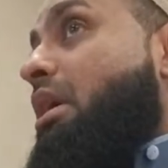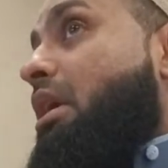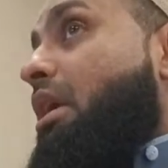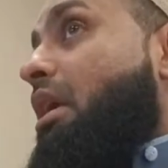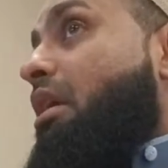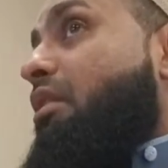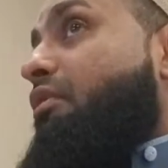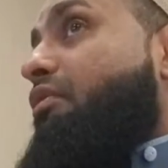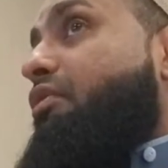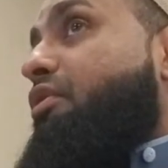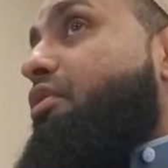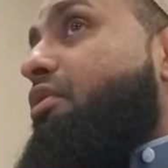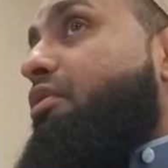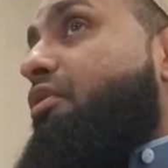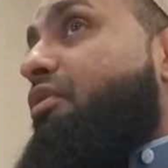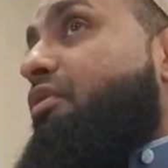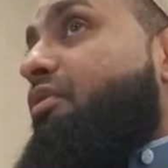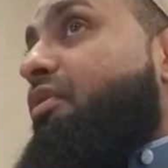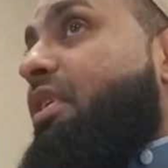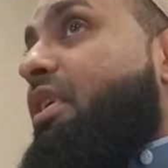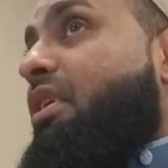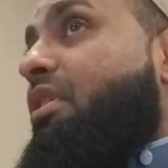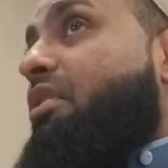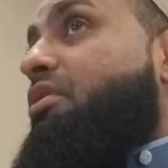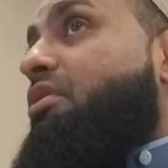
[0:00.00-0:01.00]
If you
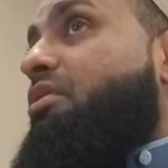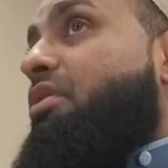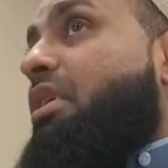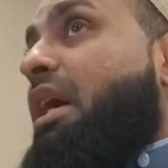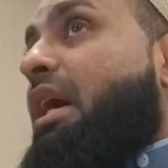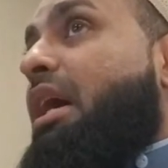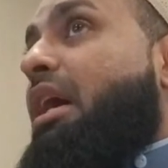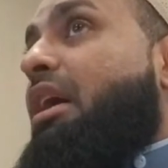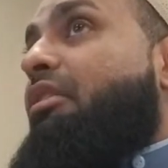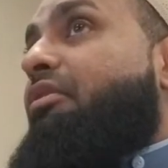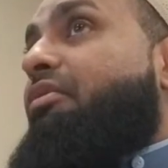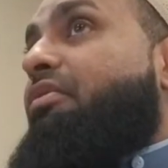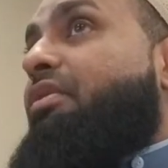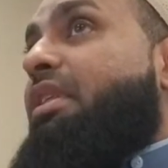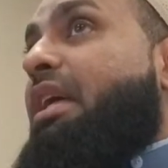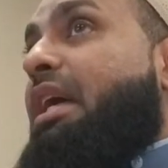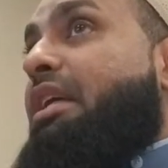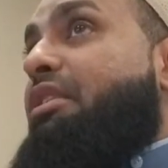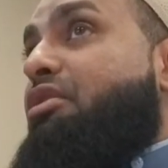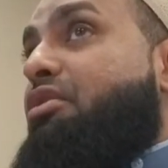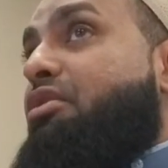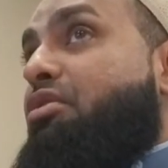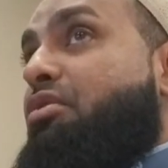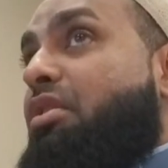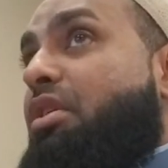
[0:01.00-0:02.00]
fail to have
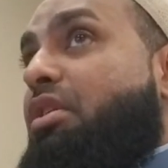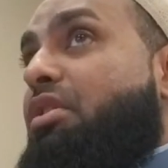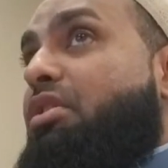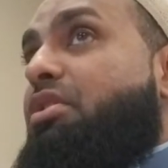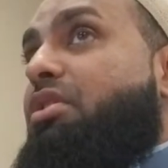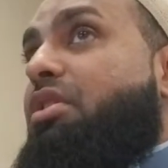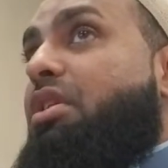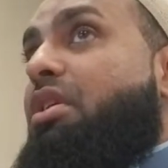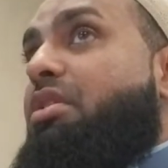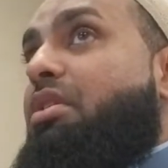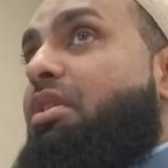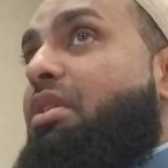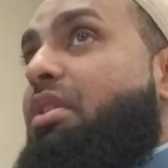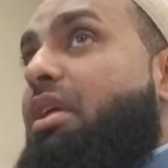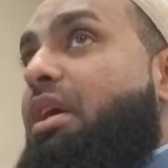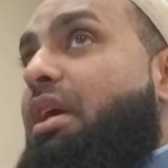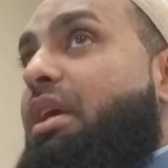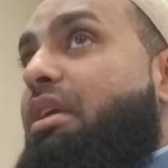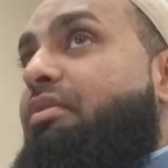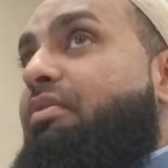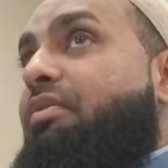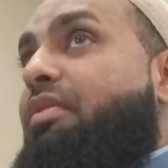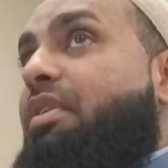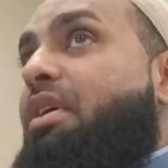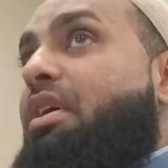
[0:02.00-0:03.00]
that structure in your
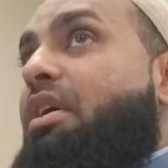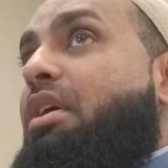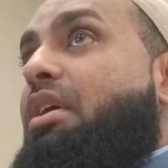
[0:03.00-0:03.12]
life,